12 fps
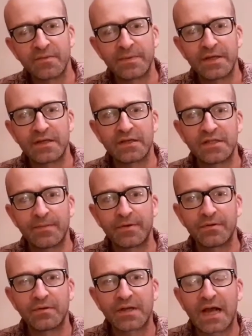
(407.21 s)
be a
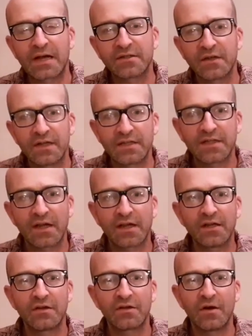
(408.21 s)
typical cacti and
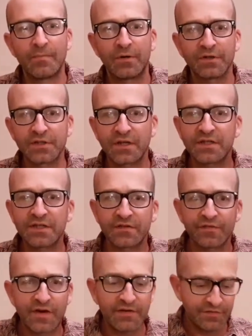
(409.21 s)
succulent compost, so it's
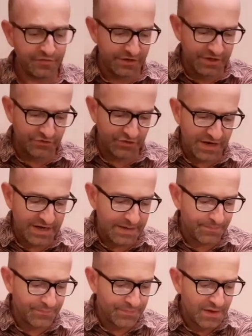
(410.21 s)
very free draining,